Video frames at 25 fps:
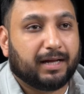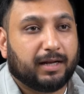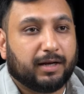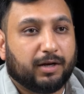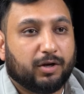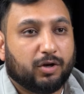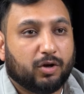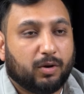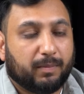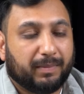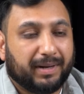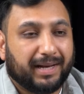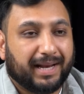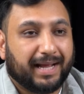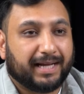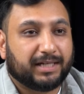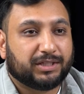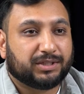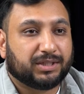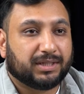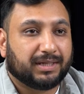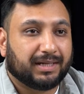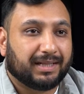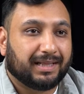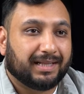
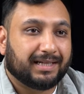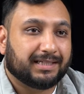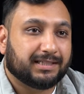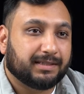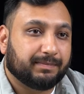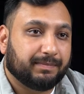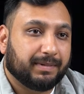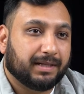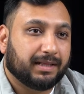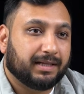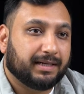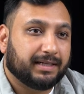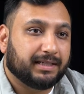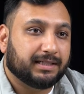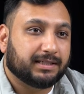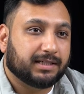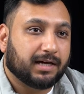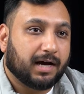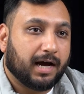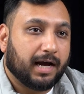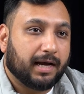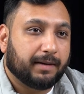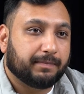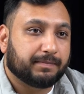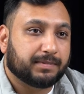nomination eligibility
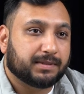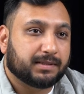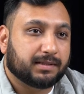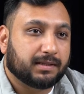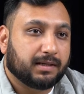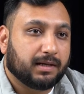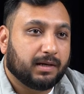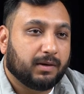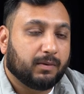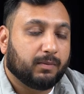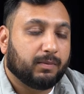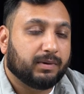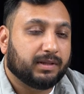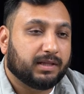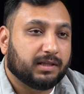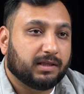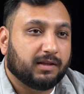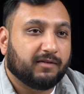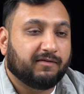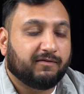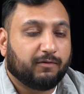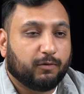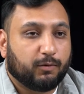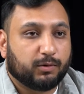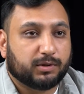types within the
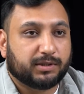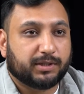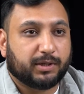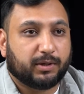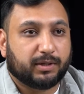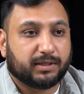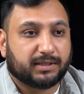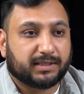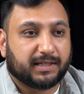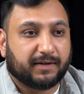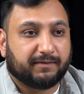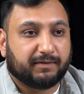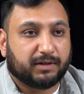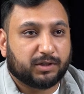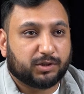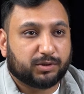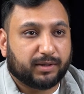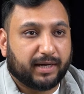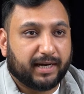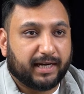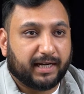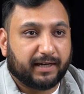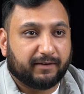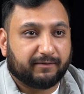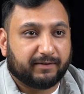407
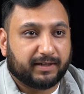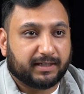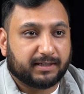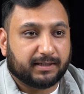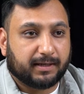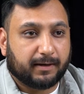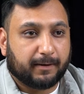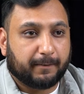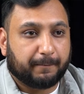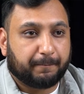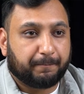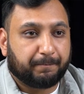training visa.